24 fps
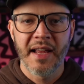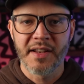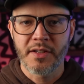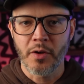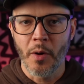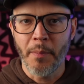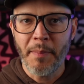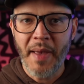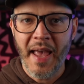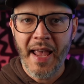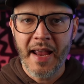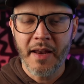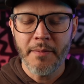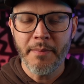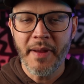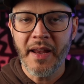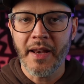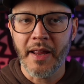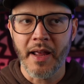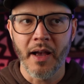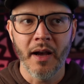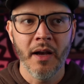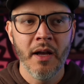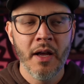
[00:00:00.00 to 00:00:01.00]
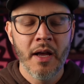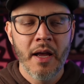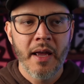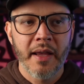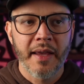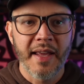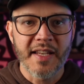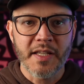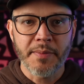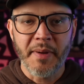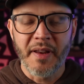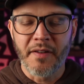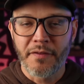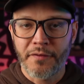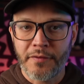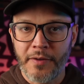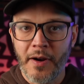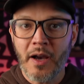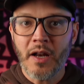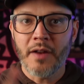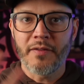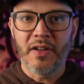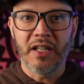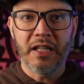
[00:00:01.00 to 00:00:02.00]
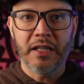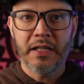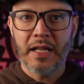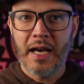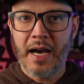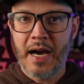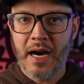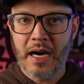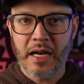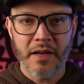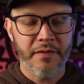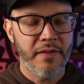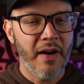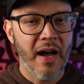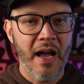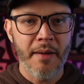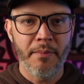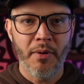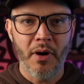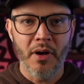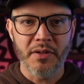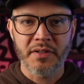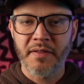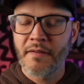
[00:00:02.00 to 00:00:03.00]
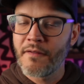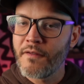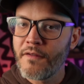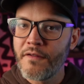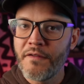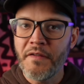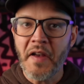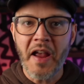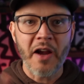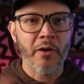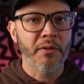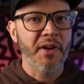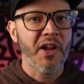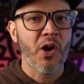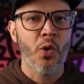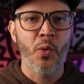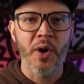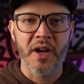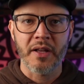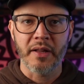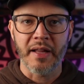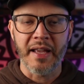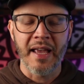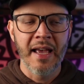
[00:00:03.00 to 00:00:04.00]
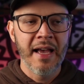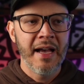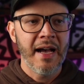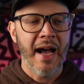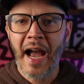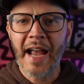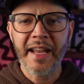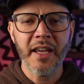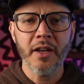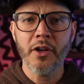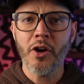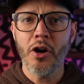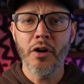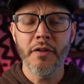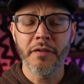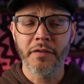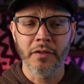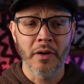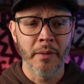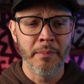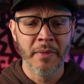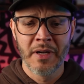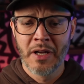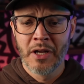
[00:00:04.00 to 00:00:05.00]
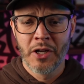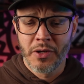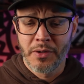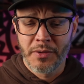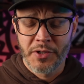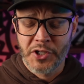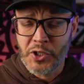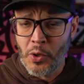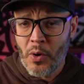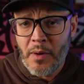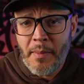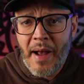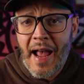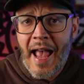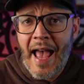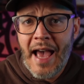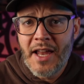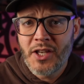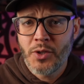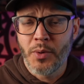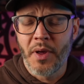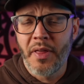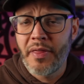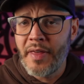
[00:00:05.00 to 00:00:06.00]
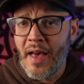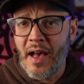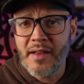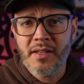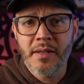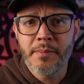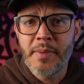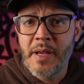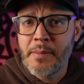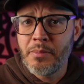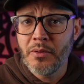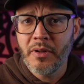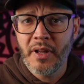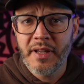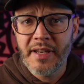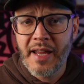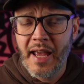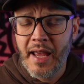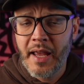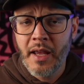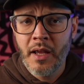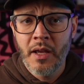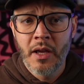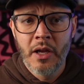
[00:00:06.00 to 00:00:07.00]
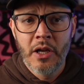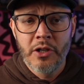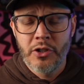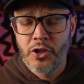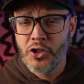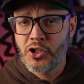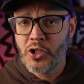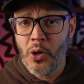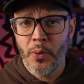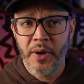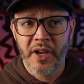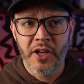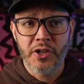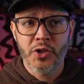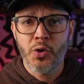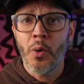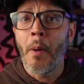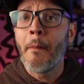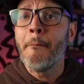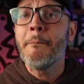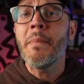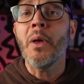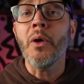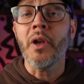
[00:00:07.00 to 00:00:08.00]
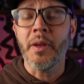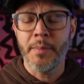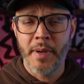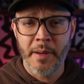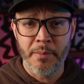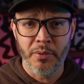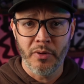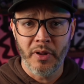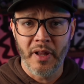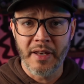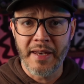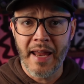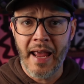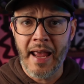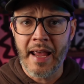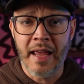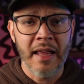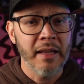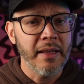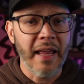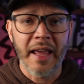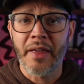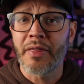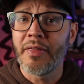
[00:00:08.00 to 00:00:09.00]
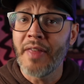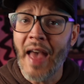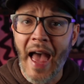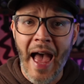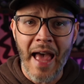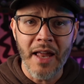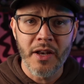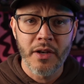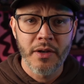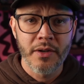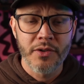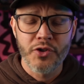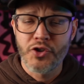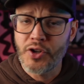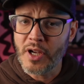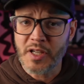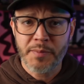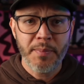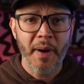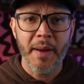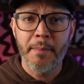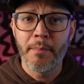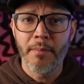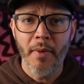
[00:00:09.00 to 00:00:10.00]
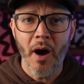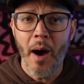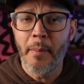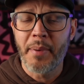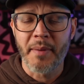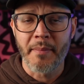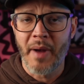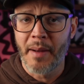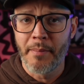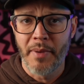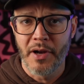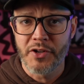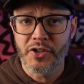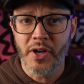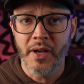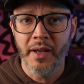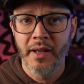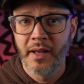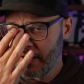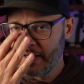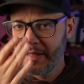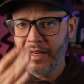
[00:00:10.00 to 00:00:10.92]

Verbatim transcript: And so paid media gets me in front of a lot of eyeballs very quickly. I can go from showing my ad to a thousand people a day to showing it to a million people a day like that, just by upping my budget.